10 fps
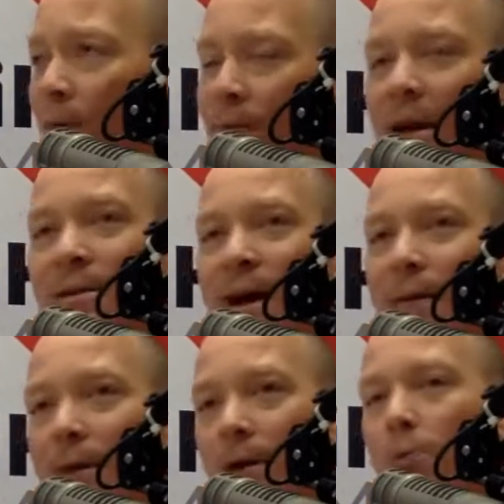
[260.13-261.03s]
fans
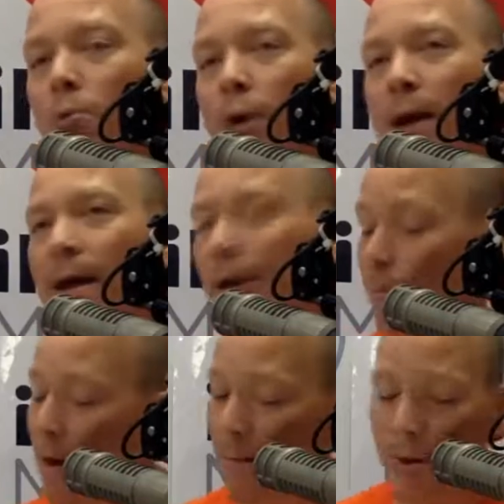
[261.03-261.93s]
out there who look at it and go,
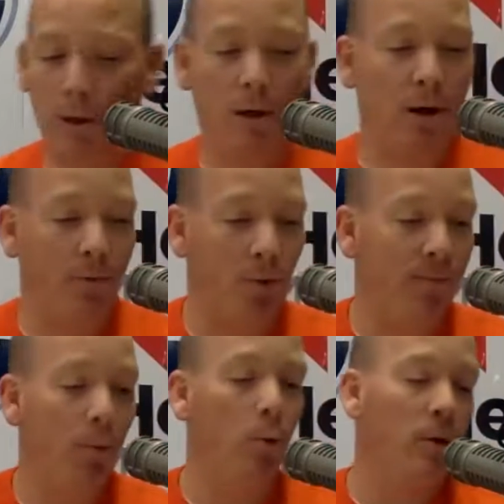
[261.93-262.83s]
man, we could get off to a
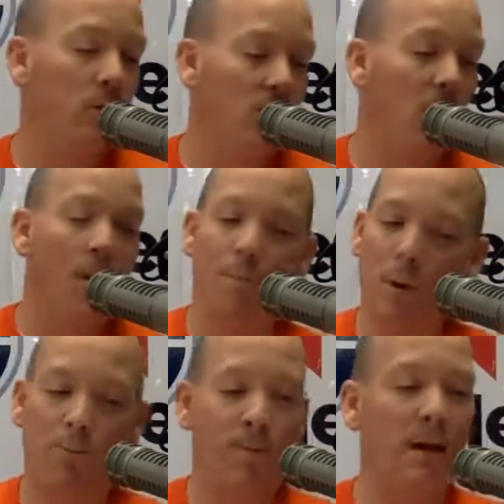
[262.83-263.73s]
4-0 start and
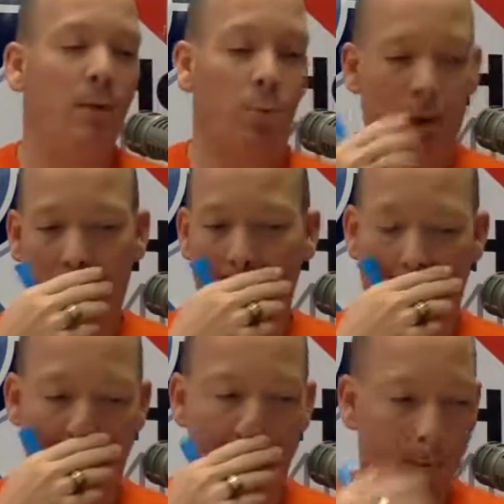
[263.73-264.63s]
be feeling really
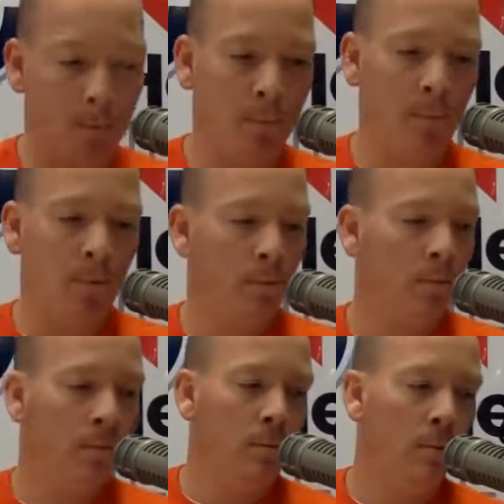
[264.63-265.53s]
good.
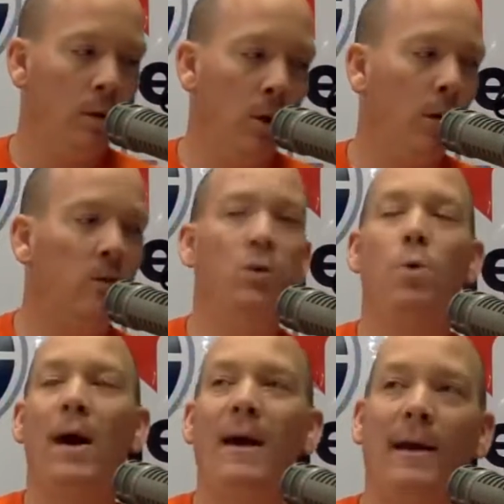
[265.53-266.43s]
You go
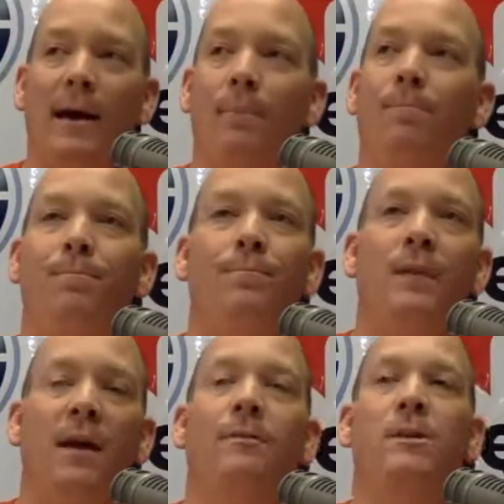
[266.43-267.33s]
to A&M,
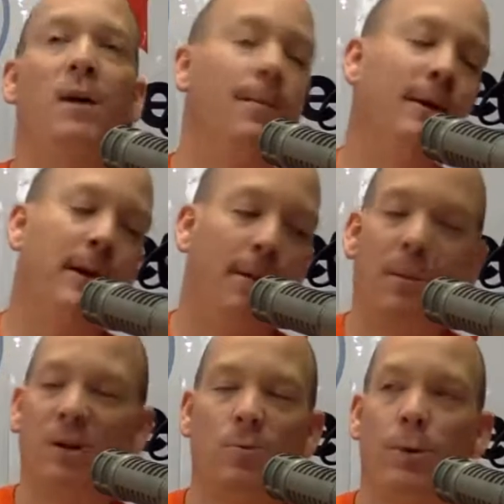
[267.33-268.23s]
Kevin Sumlin in a
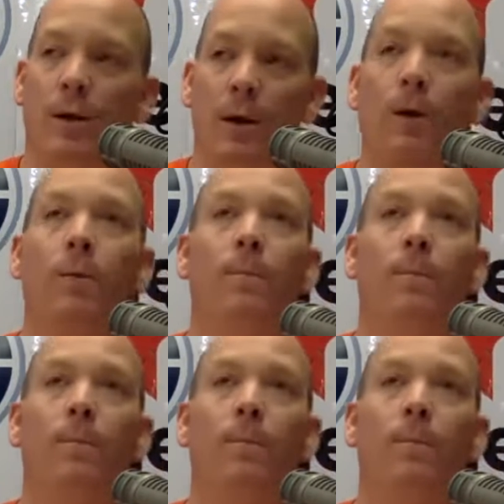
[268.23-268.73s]
must-win year.